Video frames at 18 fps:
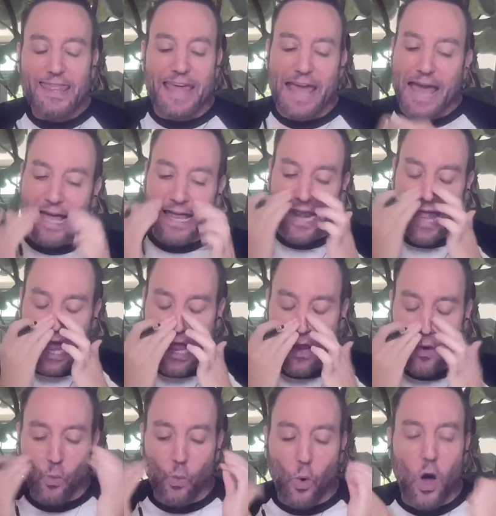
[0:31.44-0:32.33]
that
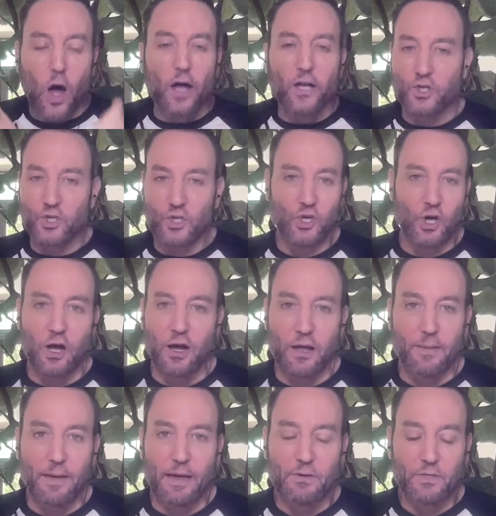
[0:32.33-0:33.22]
I want to talk
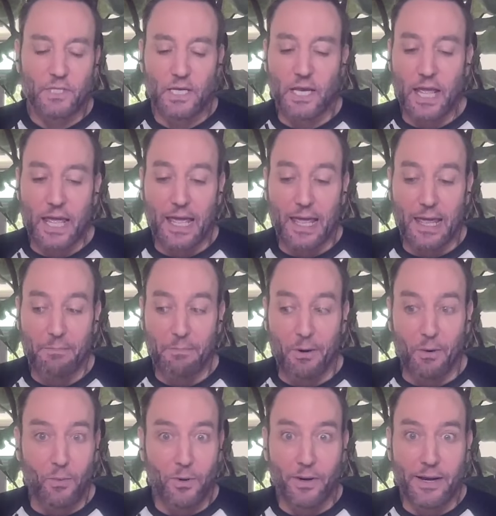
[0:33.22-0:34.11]
about today,
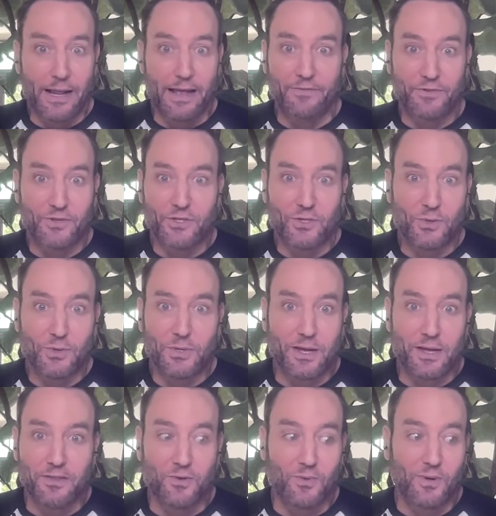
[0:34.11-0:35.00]
but we're going to have to do
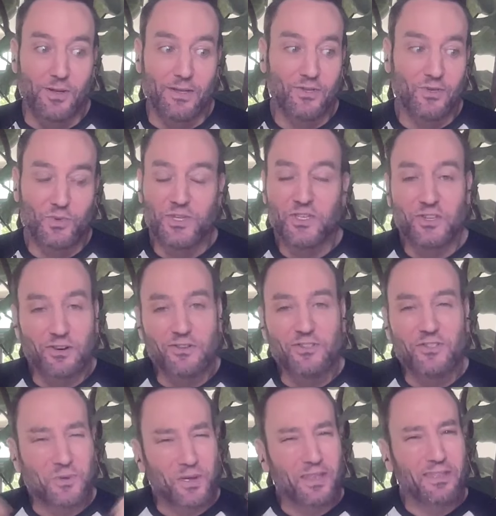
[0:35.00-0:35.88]
another one. Should we
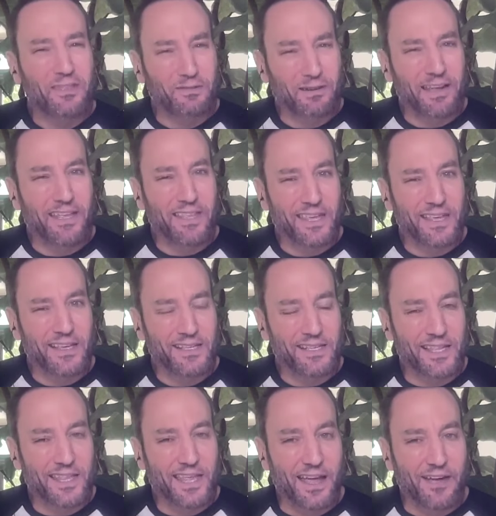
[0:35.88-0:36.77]
start doing three of
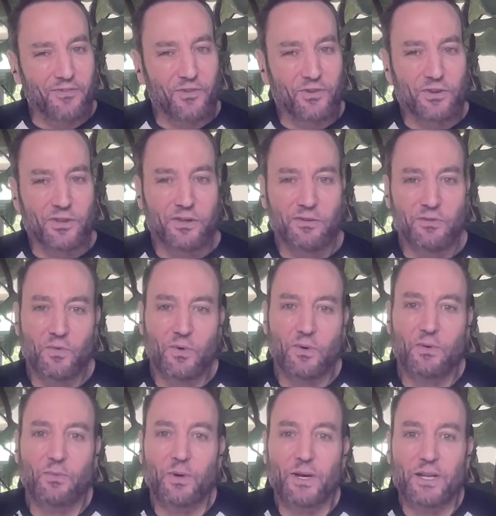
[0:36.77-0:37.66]
these in the afternoon?
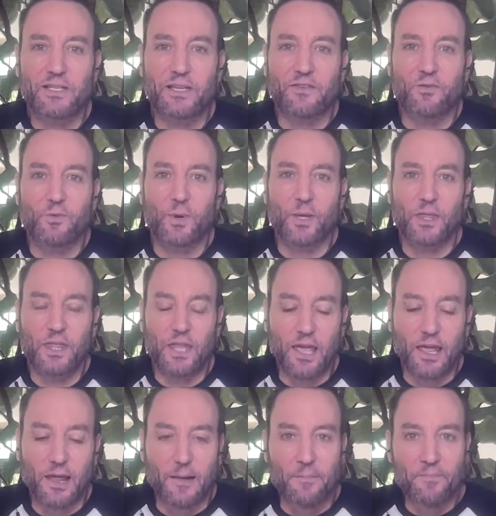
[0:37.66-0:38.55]
What does everyone
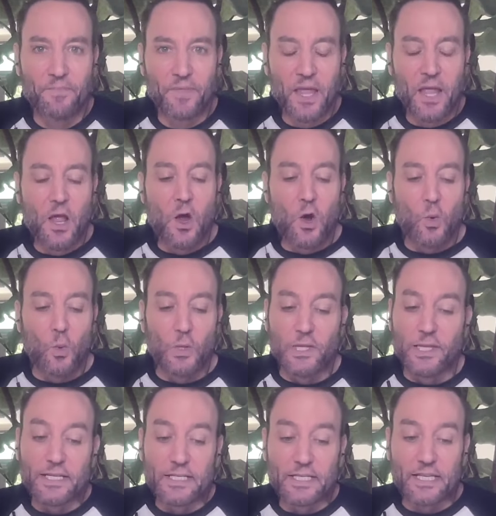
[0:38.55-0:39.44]
think?
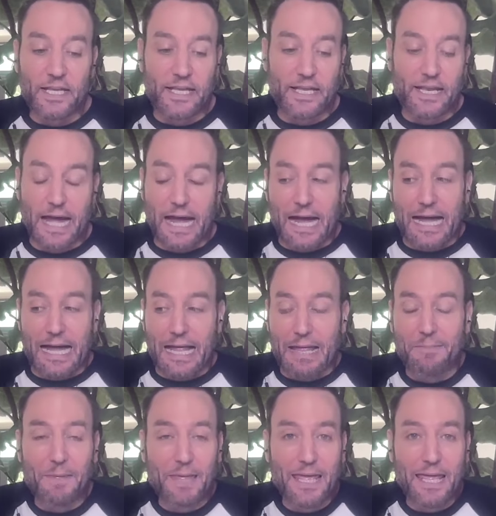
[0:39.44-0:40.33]
Well, listen,
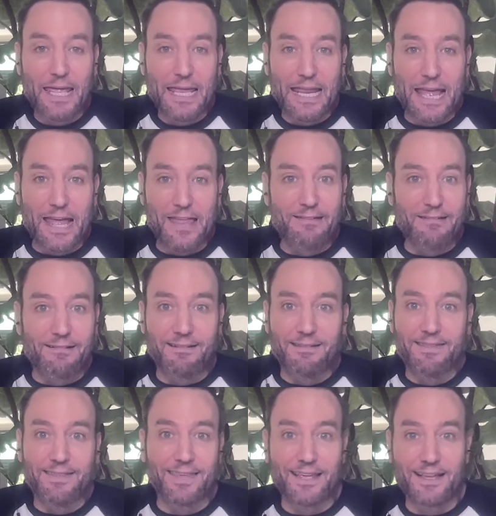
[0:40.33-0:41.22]
I mean, there
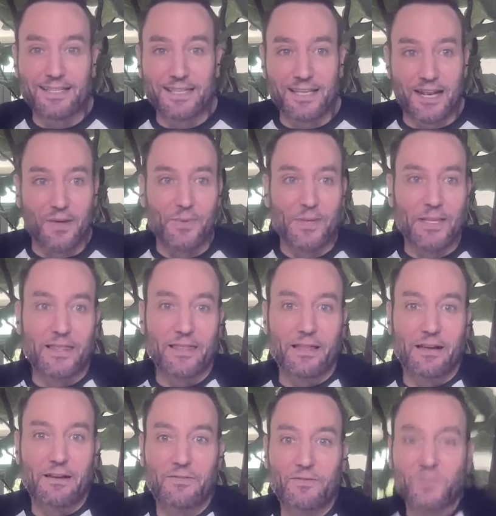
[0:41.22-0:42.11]
are things that I would
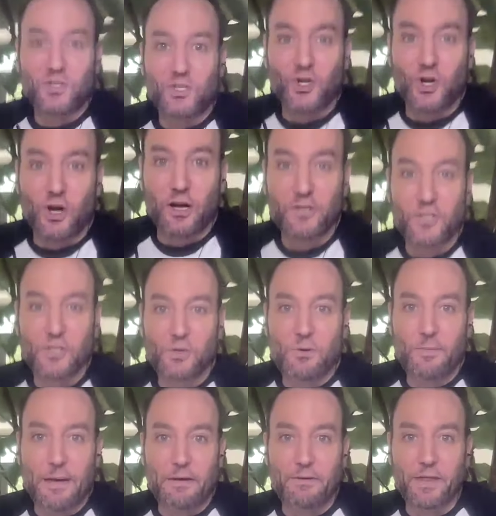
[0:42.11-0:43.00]
love to talk to
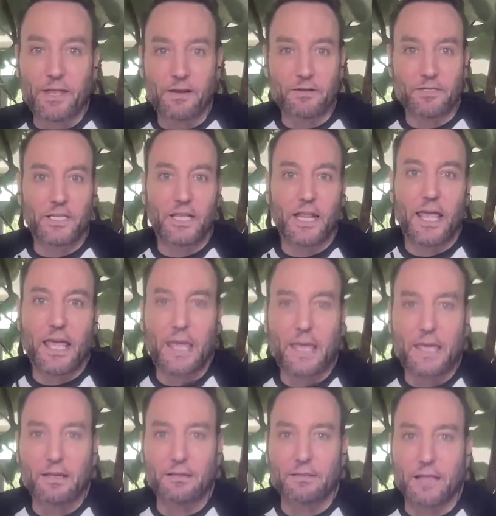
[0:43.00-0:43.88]
you about here
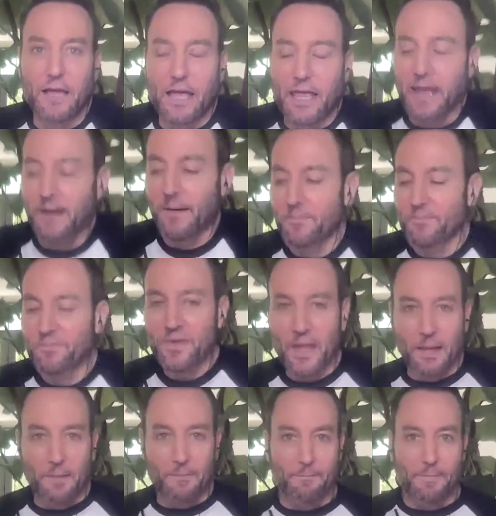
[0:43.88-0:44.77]
today, like
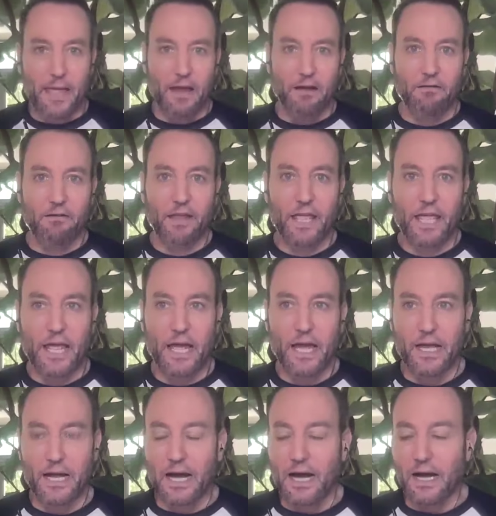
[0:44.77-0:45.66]
Mary
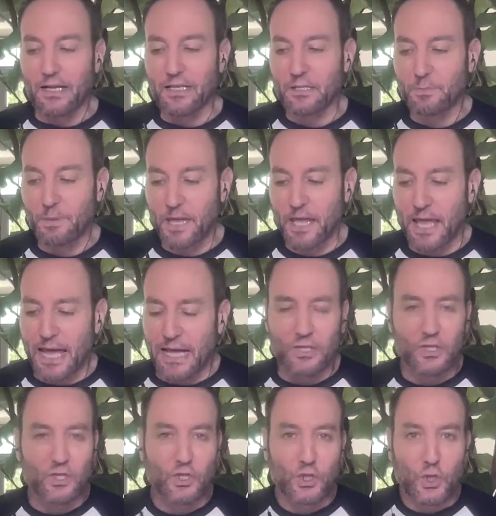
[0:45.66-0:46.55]
Cosby
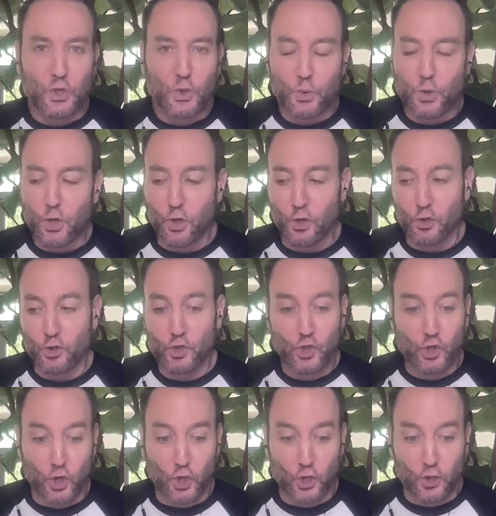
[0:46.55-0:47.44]
has sued her
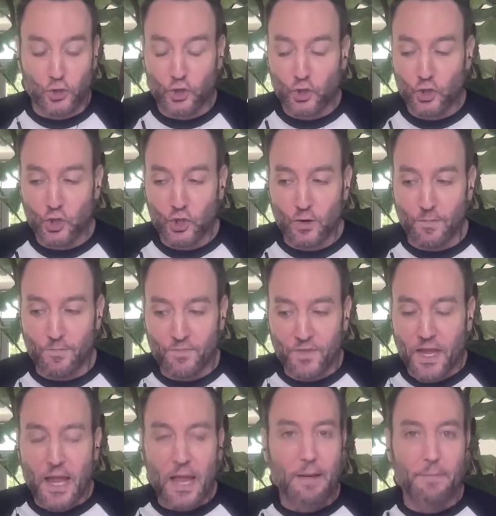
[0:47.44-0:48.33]
church.
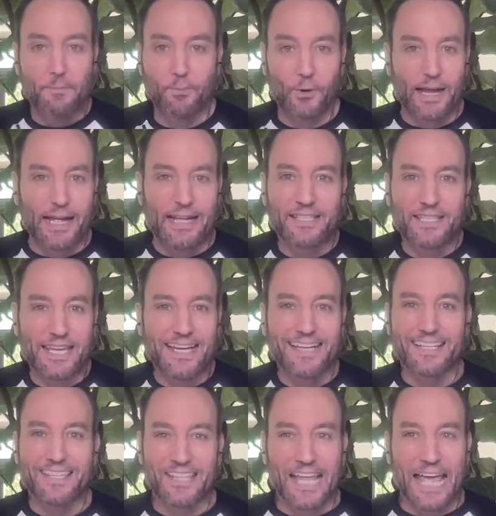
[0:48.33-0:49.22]
Brandi
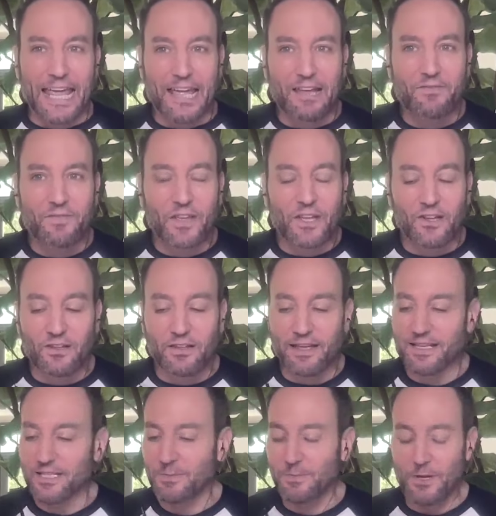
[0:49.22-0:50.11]
Glanville
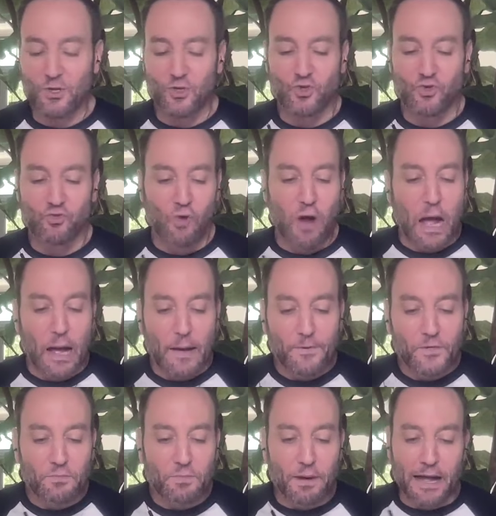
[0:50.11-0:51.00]
has been
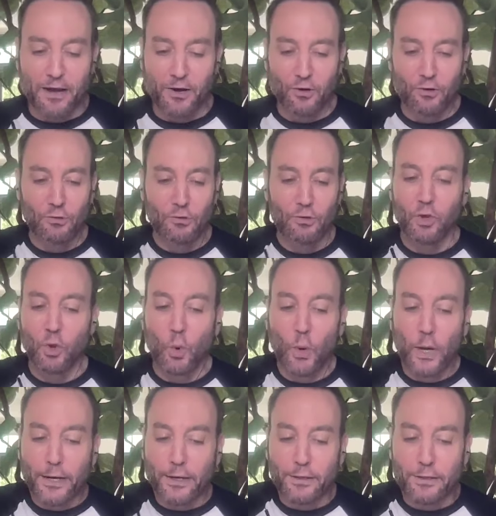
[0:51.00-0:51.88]
dropped by her
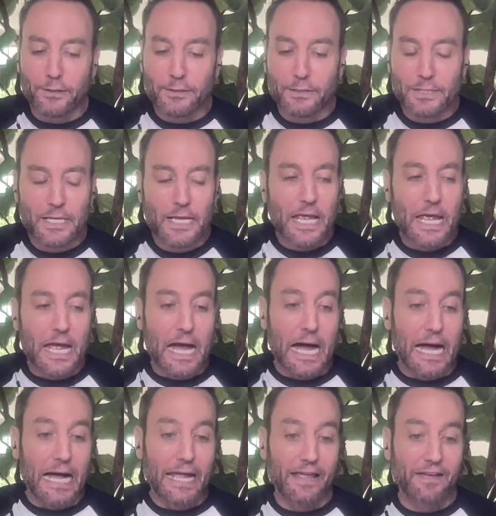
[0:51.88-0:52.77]
lawyers.
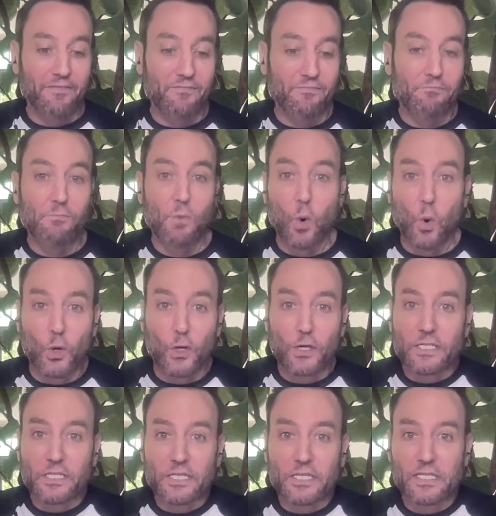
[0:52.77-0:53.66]
I have
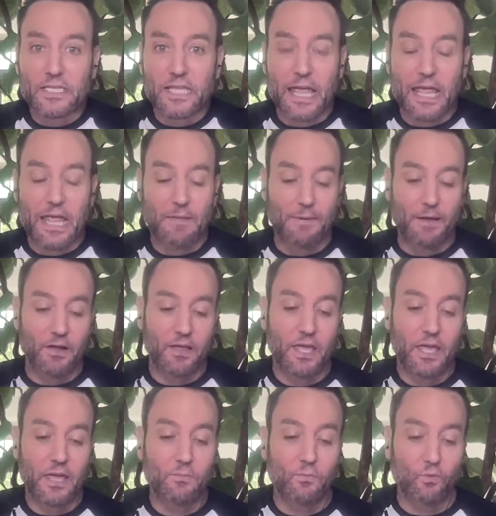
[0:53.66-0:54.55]
more to say about
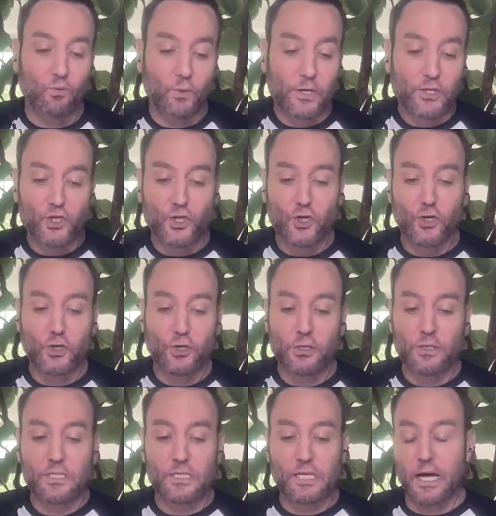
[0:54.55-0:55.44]
Kim
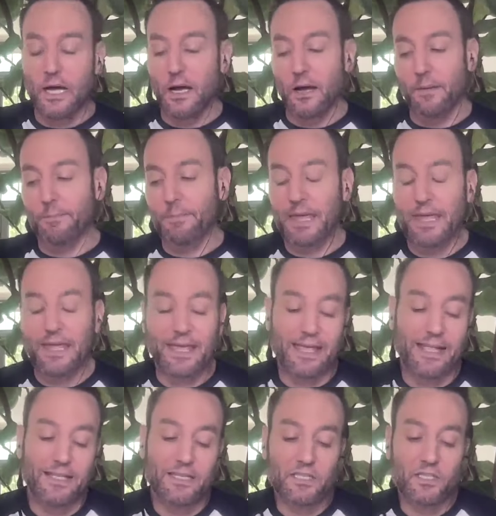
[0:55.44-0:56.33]
Richards uh, being
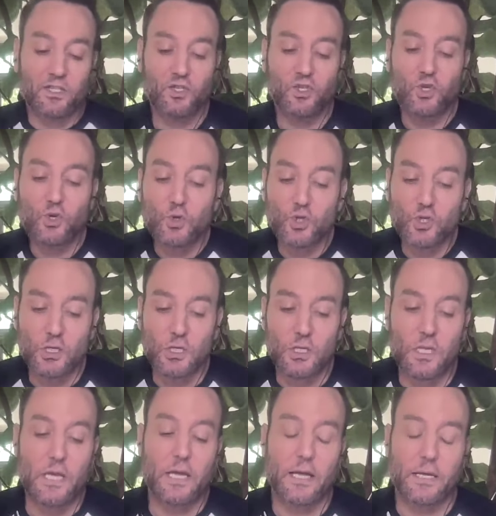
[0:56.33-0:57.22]

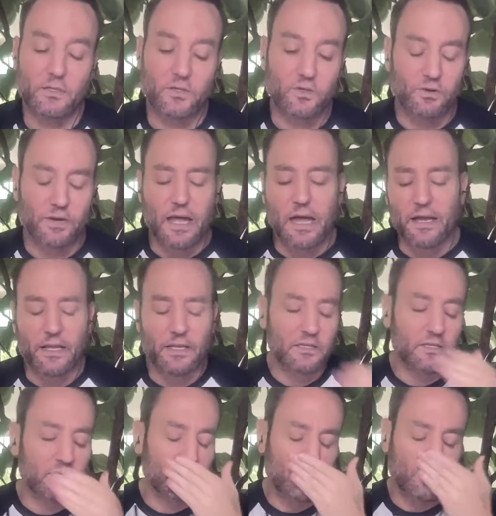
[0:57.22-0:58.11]
institutionalized or not
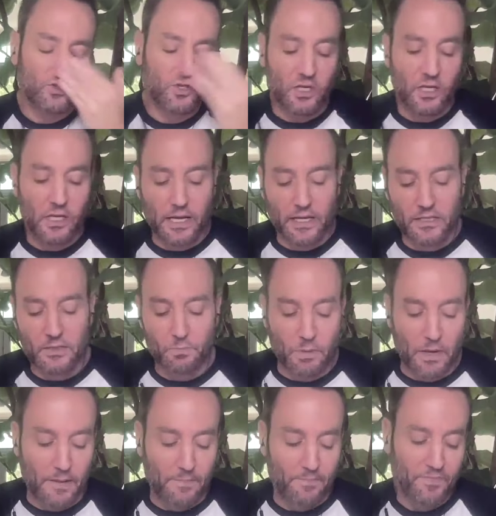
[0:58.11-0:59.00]
institutionalized,
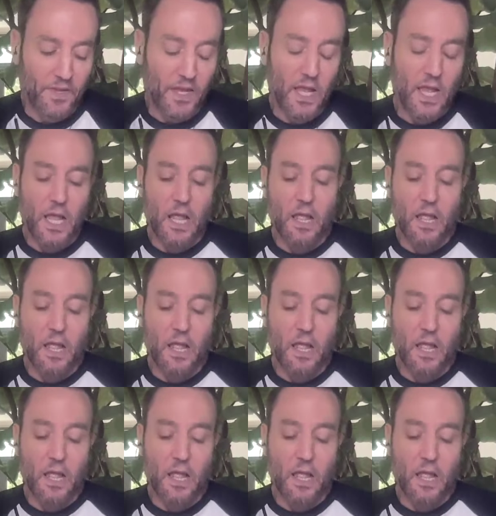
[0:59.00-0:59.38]
but